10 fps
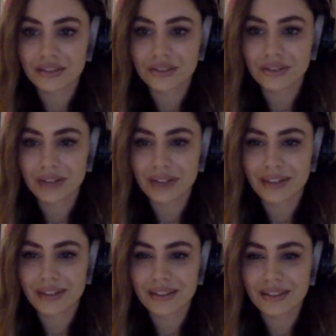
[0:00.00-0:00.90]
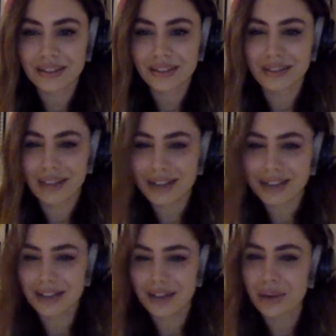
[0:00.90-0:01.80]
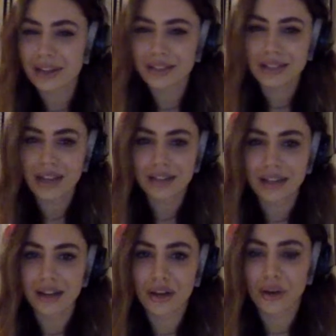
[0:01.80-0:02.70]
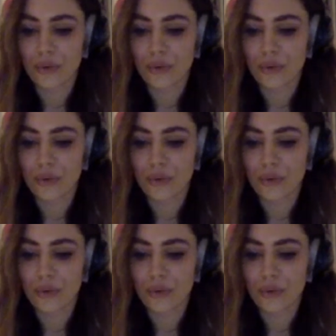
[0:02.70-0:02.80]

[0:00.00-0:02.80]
Great. I, yes, oh, I see yes and no.